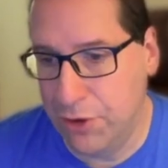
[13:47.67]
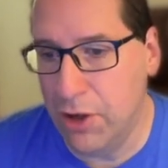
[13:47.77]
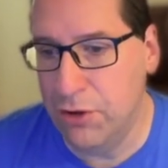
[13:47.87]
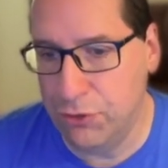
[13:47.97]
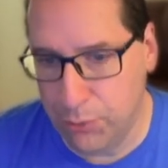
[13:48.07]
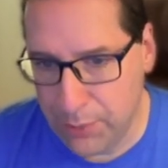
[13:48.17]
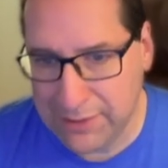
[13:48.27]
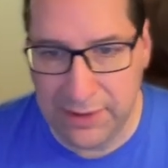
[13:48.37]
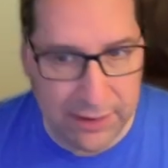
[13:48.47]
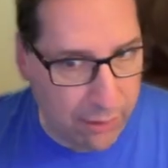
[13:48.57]
does
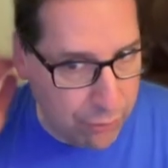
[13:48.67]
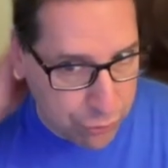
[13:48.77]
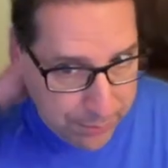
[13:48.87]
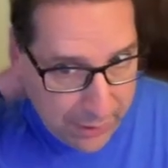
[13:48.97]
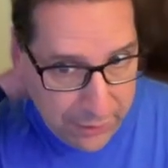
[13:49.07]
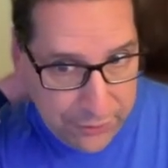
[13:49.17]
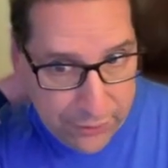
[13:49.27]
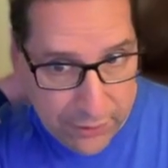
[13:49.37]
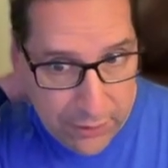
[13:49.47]
directly correspond